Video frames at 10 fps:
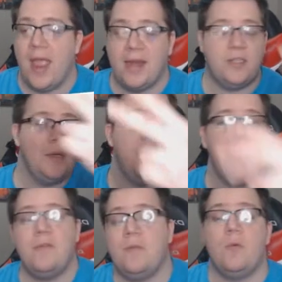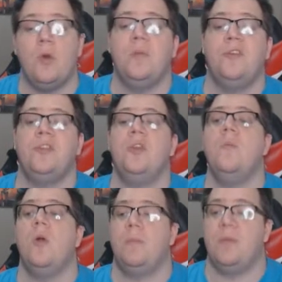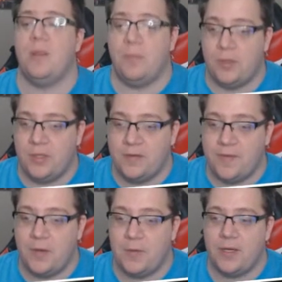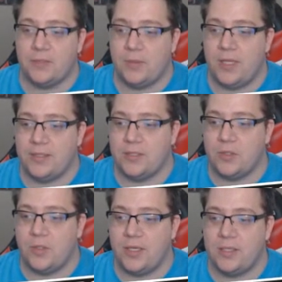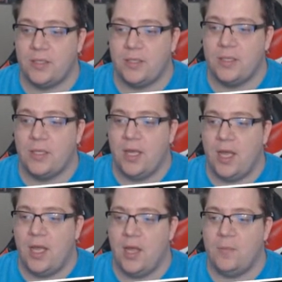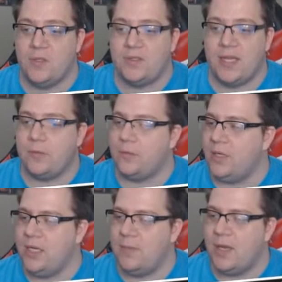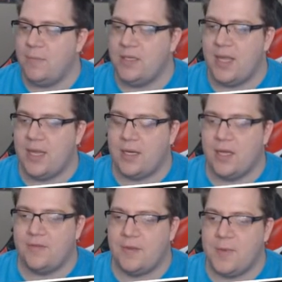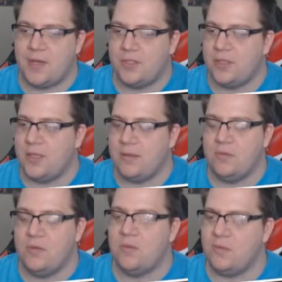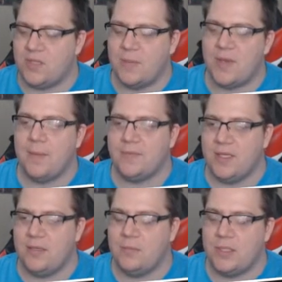Actually, we have room for two more people if anyone else would like to join. Um, looks like Reed might be taken off. I'm not sure. They sometimes they